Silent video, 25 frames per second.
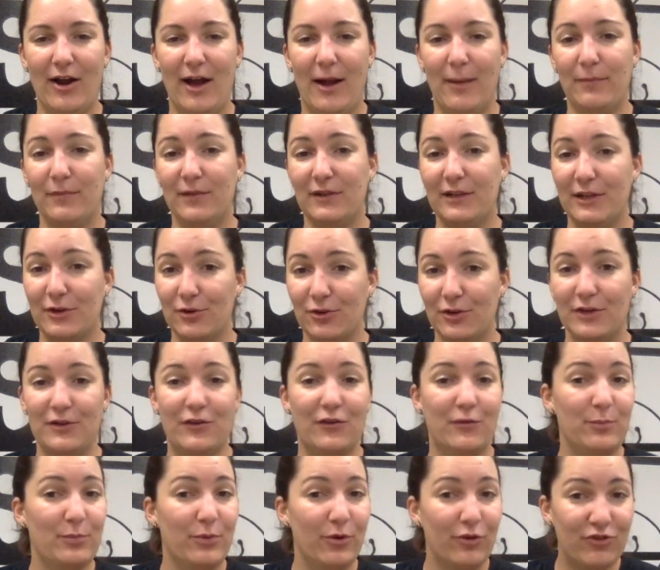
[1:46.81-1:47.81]
I'm literally
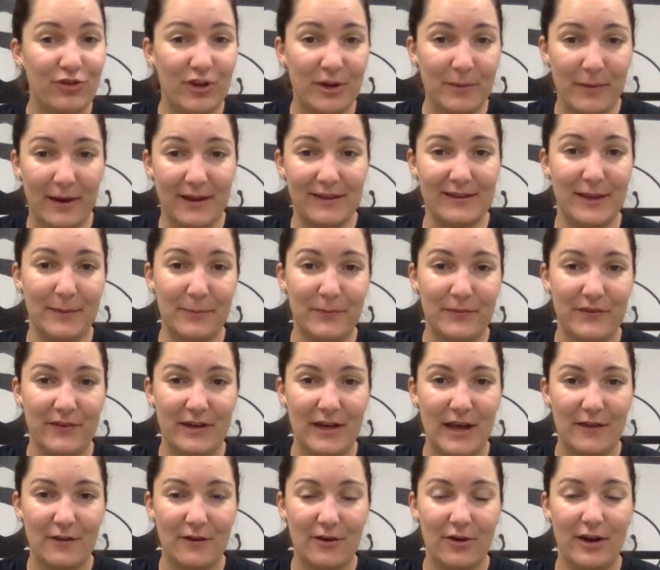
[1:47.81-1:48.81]
just pushing my lips
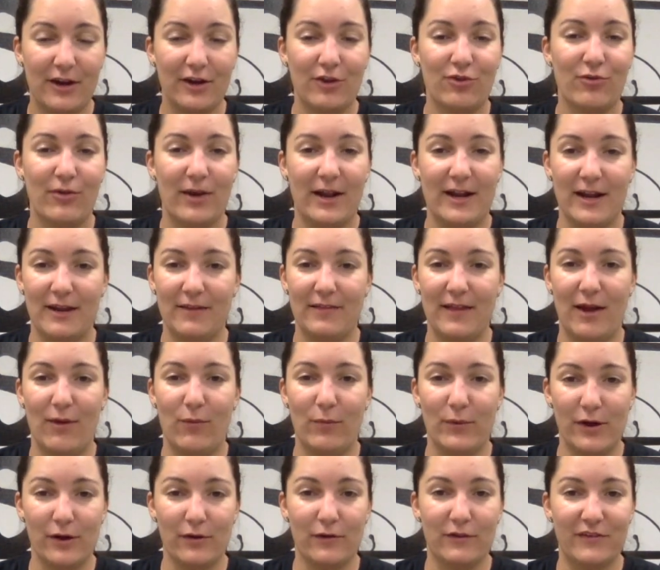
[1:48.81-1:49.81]
together and creating that
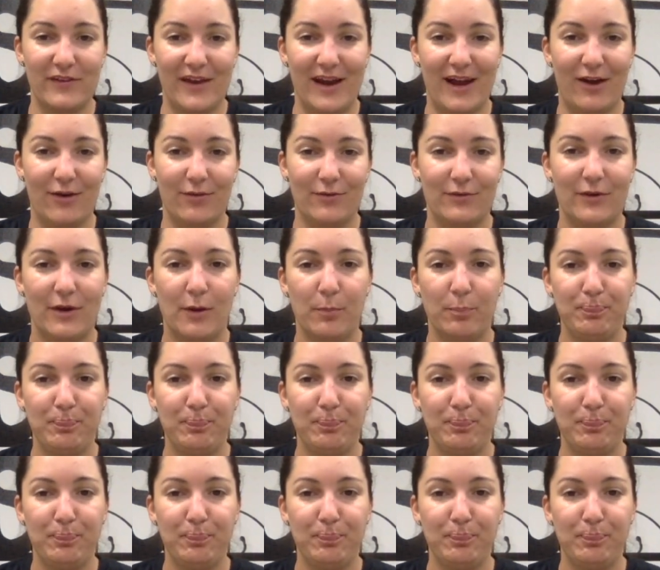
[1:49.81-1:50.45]
weird sound.